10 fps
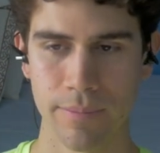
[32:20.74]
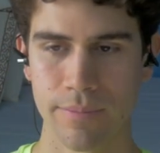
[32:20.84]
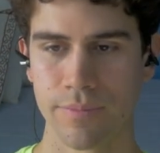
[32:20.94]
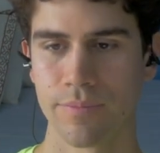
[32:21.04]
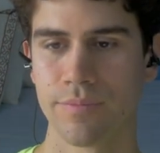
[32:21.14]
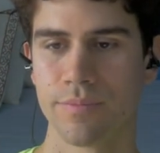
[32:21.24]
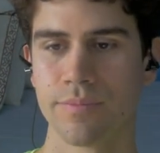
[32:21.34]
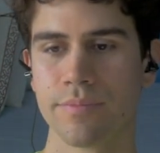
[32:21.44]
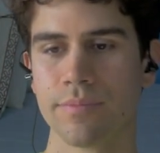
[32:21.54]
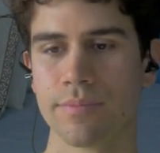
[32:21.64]

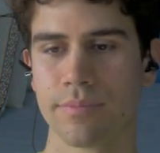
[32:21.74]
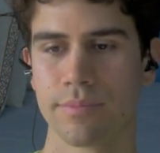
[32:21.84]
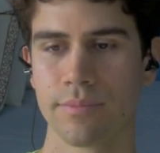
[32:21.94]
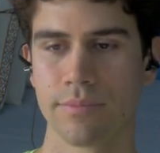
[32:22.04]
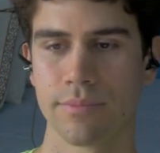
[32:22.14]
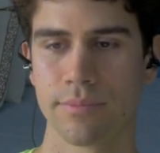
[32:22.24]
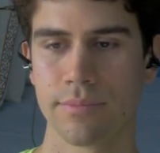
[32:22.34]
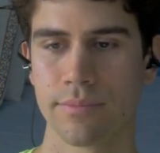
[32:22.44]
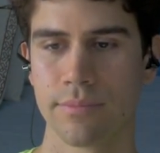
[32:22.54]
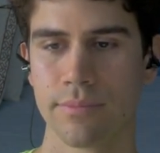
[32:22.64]

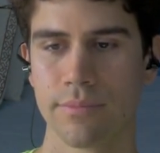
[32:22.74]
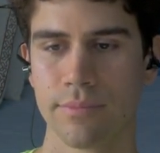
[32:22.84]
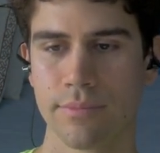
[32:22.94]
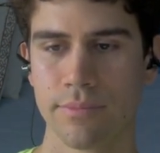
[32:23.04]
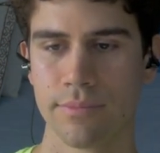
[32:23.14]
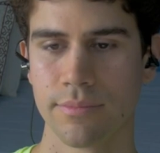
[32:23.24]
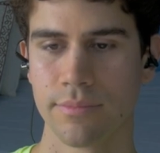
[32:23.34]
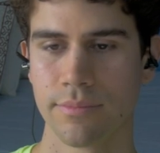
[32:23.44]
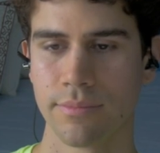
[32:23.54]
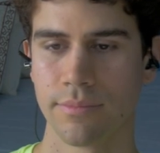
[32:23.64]

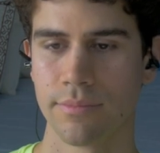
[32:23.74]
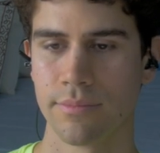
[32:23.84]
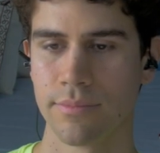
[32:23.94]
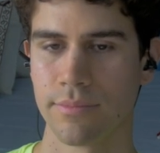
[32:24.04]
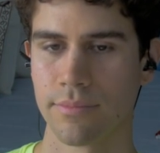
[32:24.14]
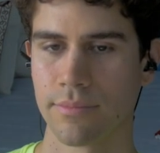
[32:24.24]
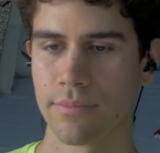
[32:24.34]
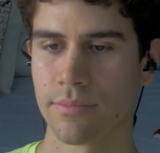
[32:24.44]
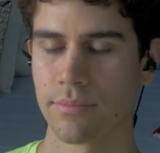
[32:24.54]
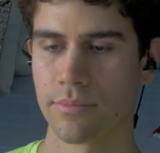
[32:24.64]

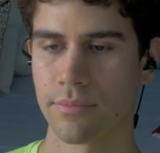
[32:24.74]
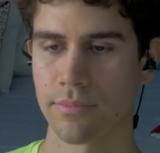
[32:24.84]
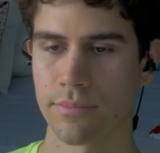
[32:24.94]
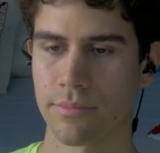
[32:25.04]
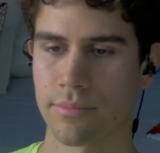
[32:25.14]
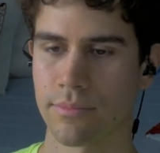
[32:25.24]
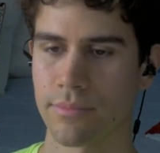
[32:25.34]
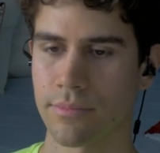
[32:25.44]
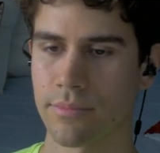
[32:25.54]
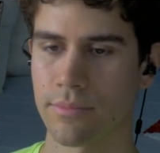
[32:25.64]

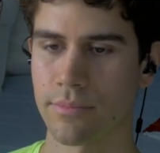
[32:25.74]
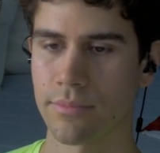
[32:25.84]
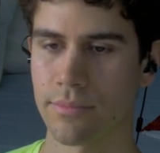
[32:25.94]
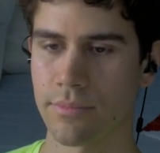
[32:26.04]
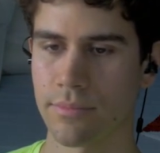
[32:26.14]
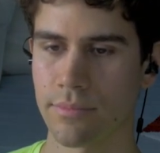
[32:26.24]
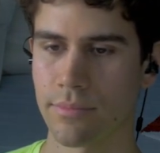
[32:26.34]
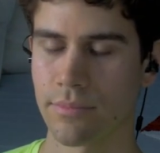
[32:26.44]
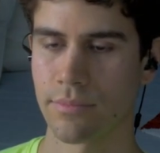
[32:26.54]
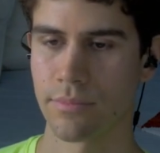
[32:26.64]
This person isn't speaking.